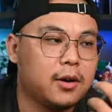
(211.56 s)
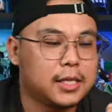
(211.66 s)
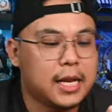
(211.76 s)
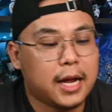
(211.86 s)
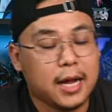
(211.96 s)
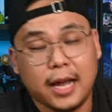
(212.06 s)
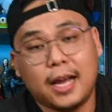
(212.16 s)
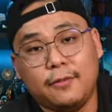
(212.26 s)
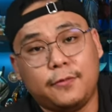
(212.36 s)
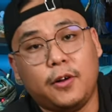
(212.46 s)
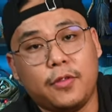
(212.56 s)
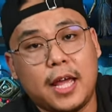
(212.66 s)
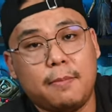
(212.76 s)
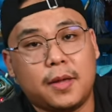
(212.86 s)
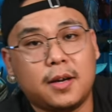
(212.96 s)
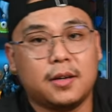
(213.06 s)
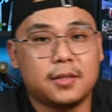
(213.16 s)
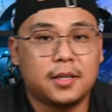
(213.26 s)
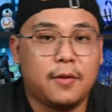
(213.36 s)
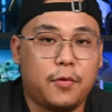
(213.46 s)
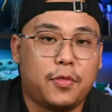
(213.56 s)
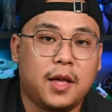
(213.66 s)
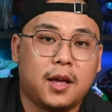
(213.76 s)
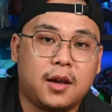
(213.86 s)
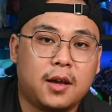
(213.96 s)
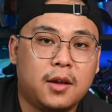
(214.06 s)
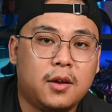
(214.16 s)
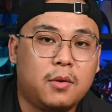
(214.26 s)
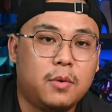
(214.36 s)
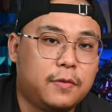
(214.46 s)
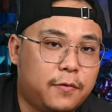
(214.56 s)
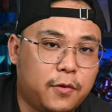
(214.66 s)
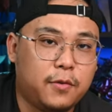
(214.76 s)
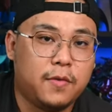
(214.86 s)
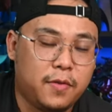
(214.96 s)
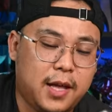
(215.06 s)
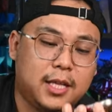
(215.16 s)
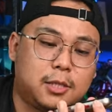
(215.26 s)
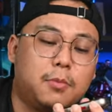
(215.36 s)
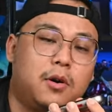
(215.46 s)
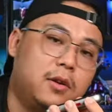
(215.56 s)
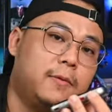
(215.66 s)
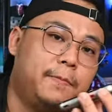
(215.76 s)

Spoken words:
honestly, I can't fault that, because if you think with a phone that small,